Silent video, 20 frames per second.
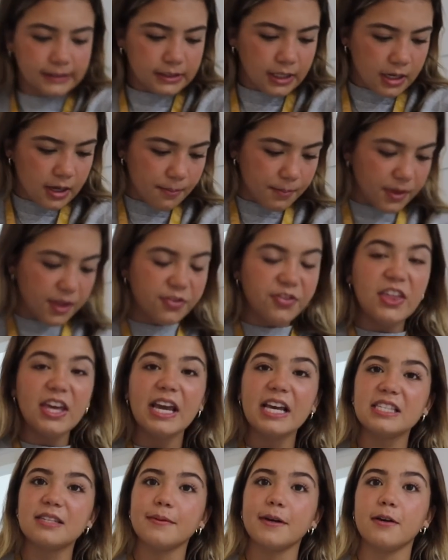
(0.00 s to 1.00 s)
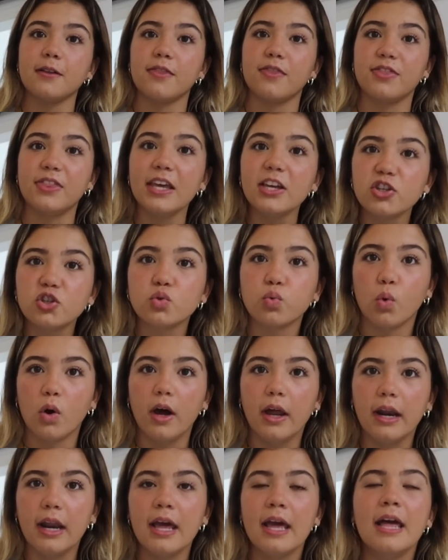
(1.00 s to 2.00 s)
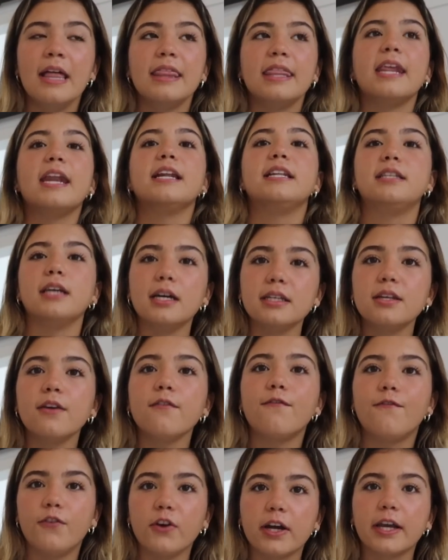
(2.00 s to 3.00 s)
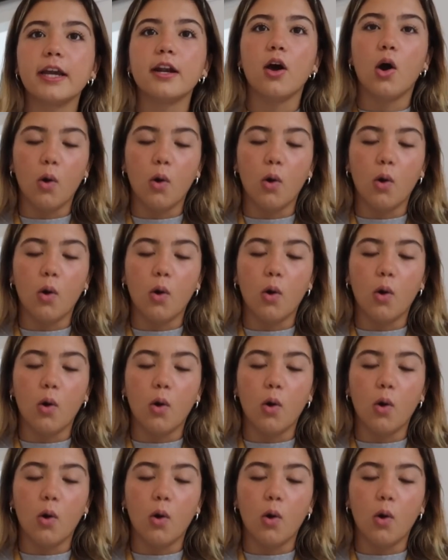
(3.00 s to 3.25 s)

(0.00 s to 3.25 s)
But the thing is about this one, that it doesn't freaking